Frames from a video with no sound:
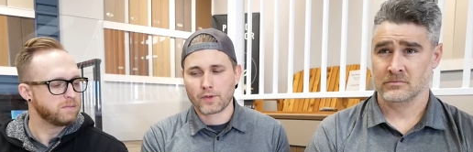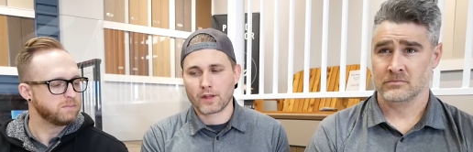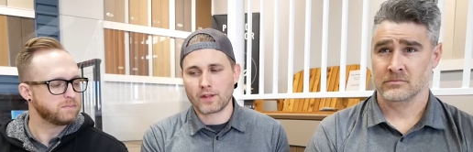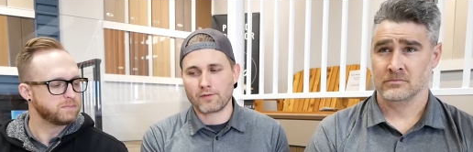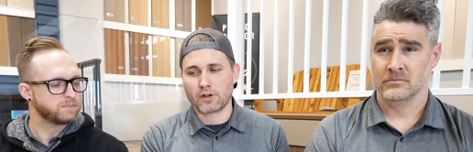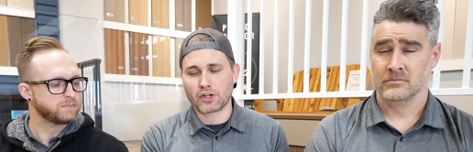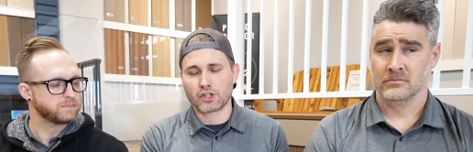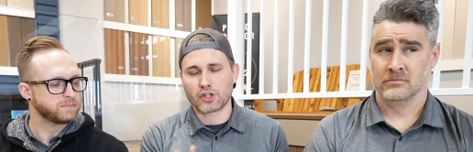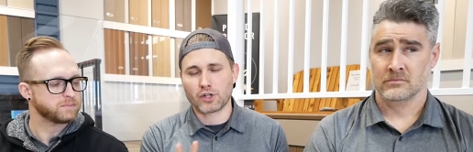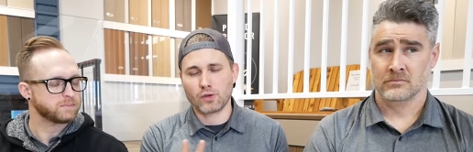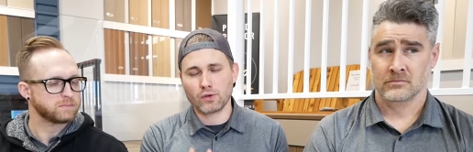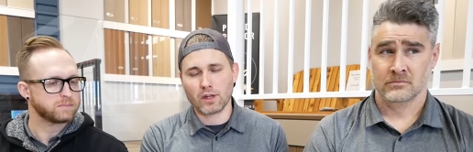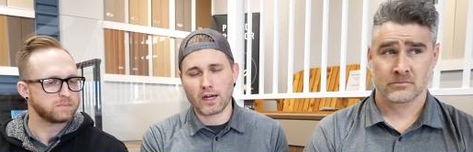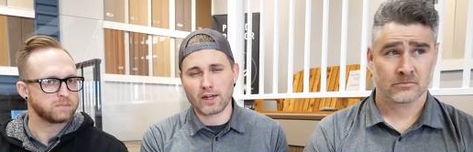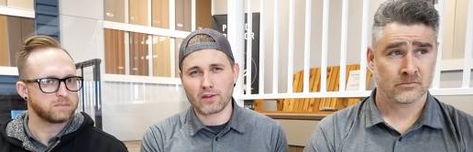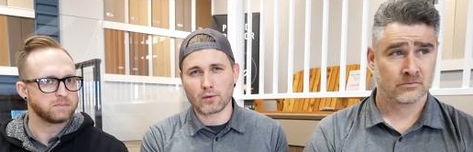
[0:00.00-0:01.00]
Speaker 1: They've got two
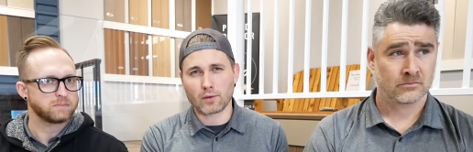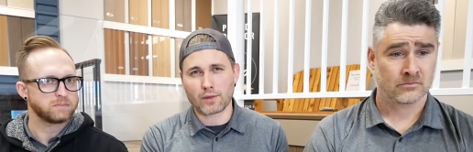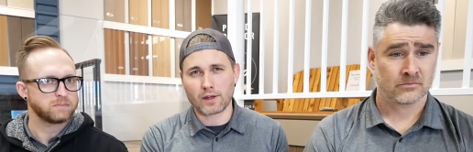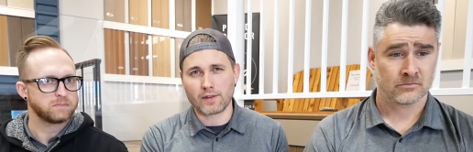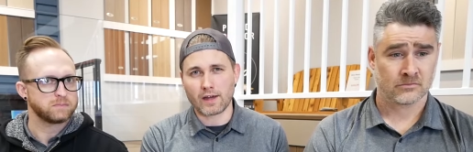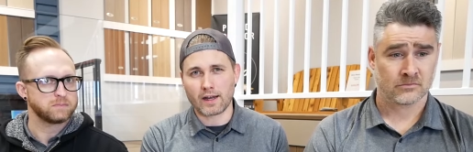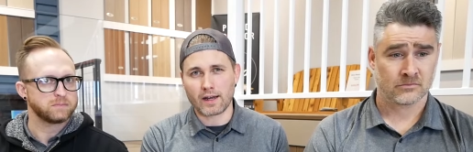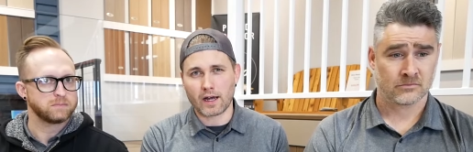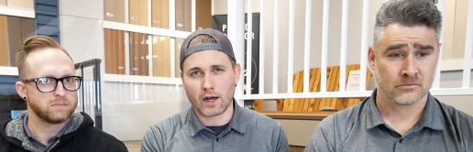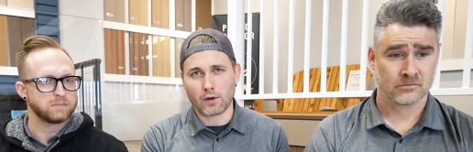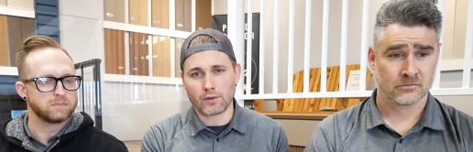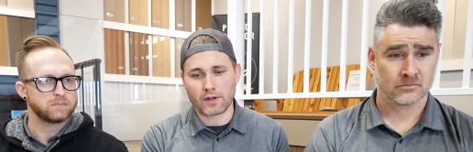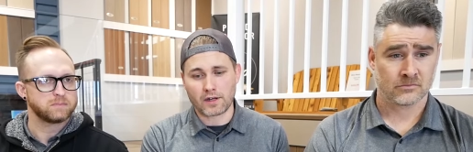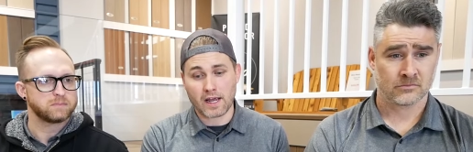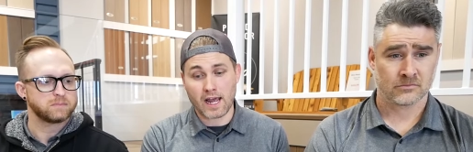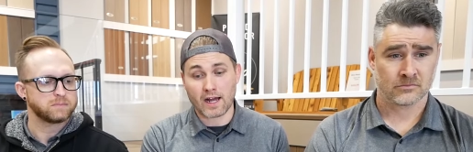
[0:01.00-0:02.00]
lines within that now,
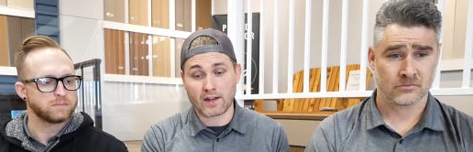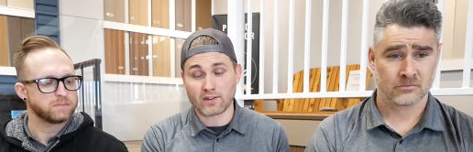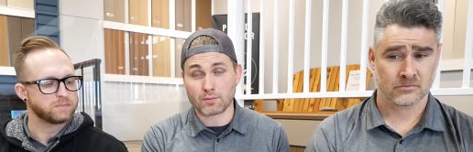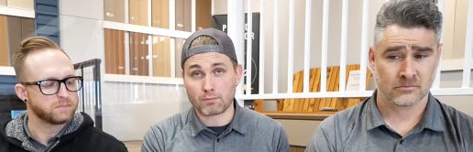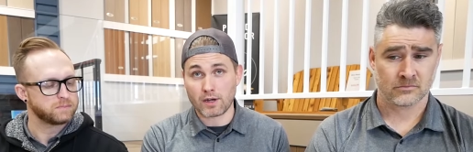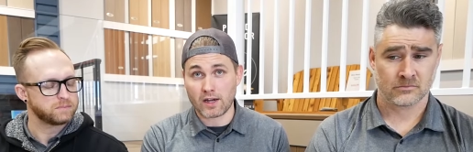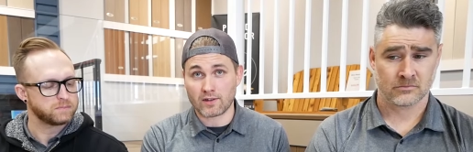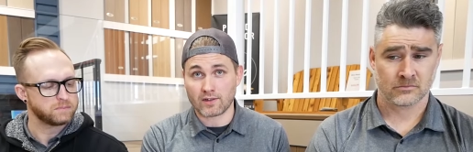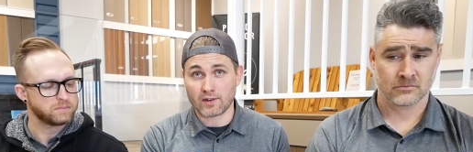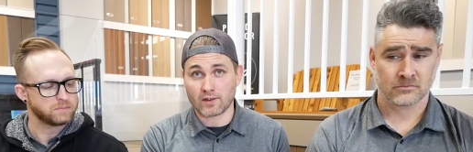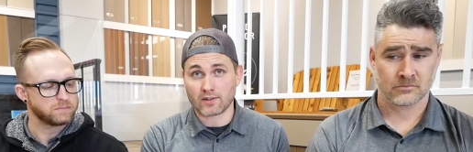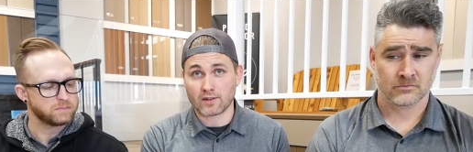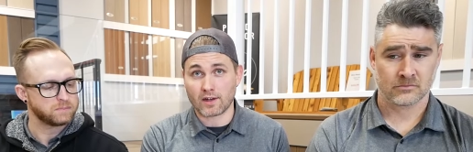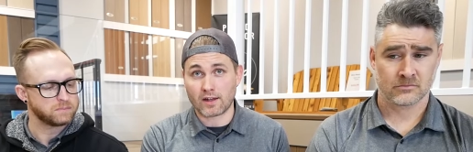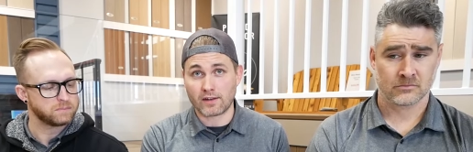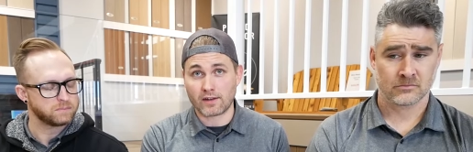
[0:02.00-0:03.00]
the enhanced
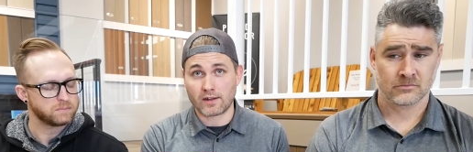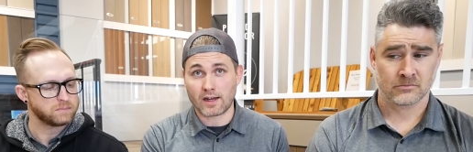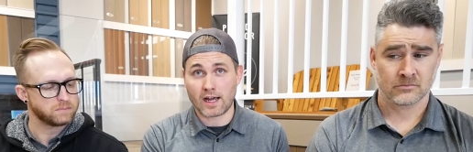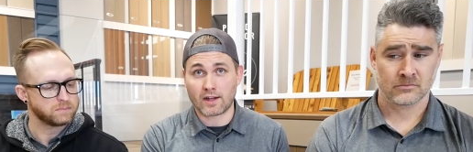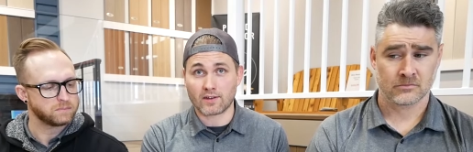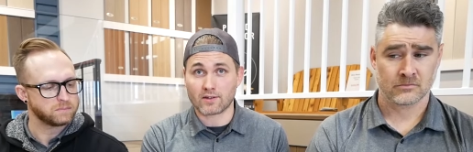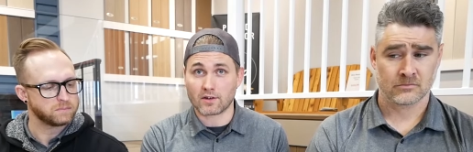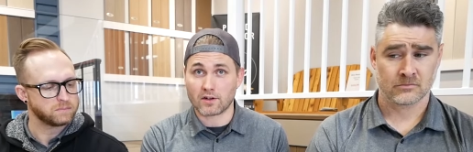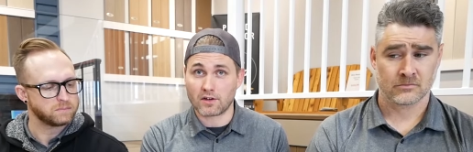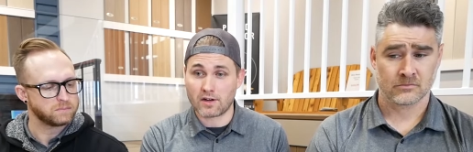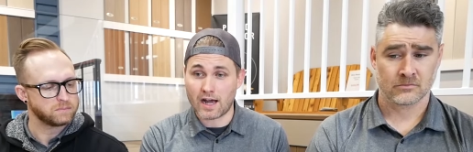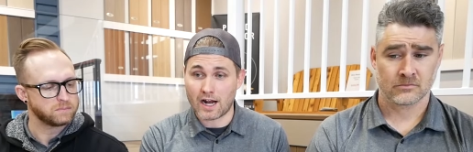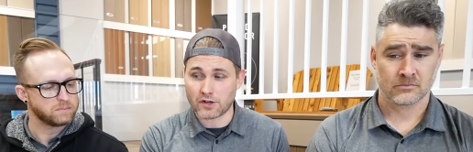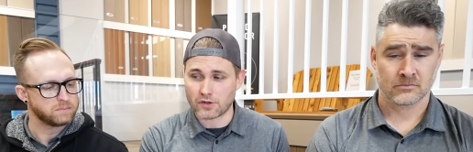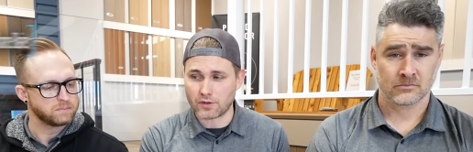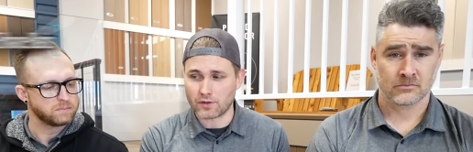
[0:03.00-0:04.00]
basics and the enhanced
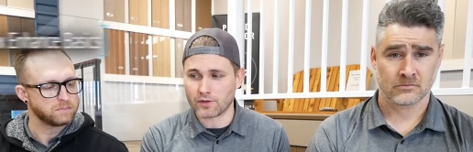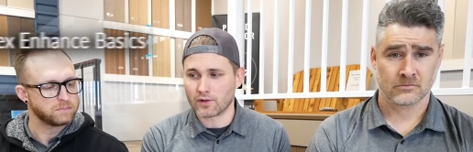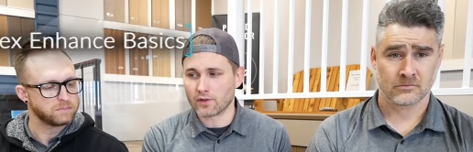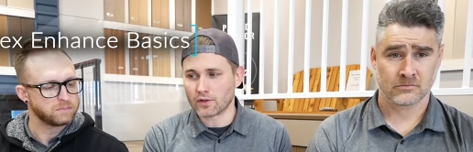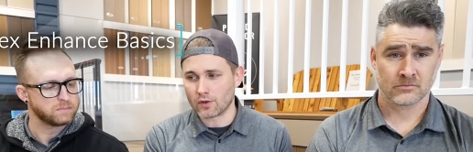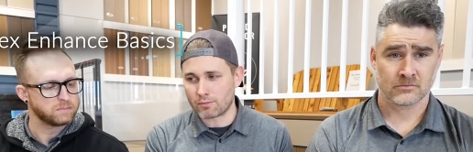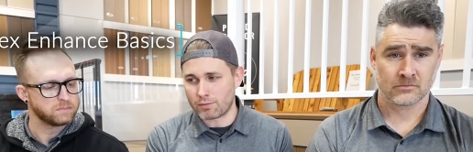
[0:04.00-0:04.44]
naturals. So